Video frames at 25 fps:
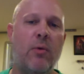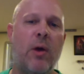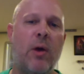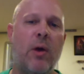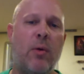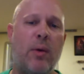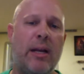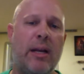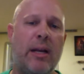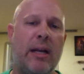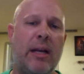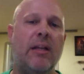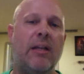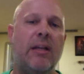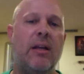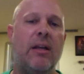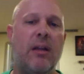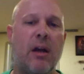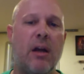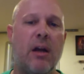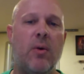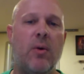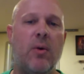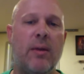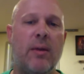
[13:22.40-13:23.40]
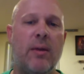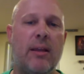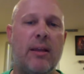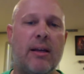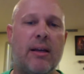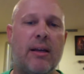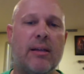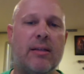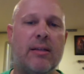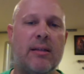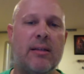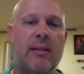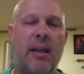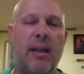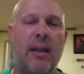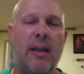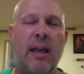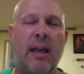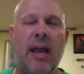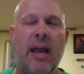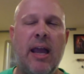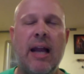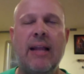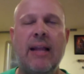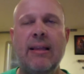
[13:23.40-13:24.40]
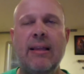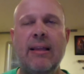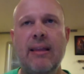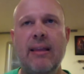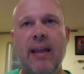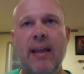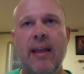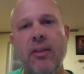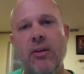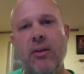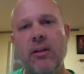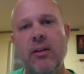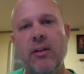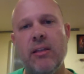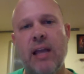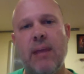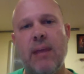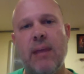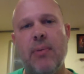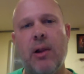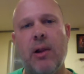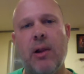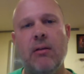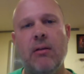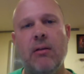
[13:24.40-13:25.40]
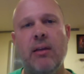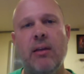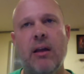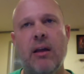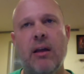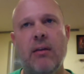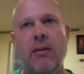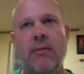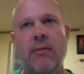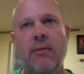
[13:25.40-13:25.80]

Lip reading: need to go with this. And I think the other example I'll give,